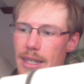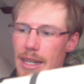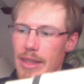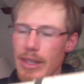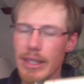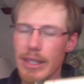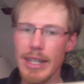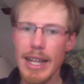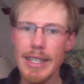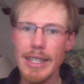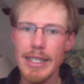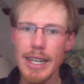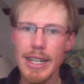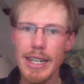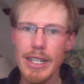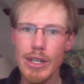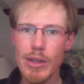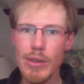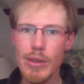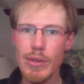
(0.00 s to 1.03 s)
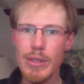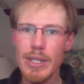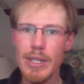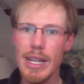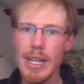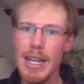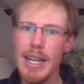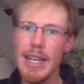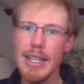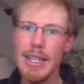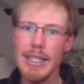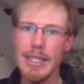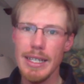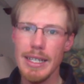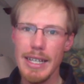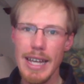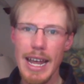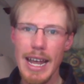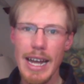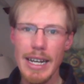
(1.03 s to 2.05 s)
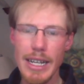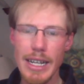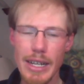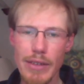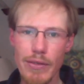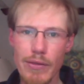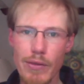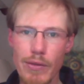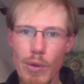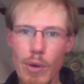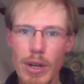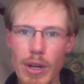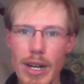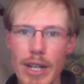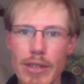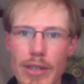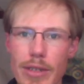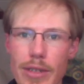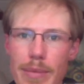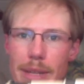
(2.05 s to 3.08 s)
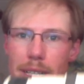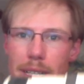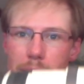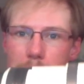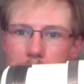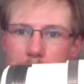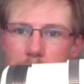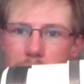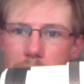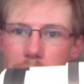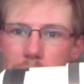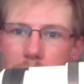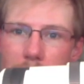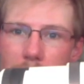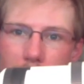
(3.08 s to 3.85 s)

And the lens I use is the Canon 400 millimeter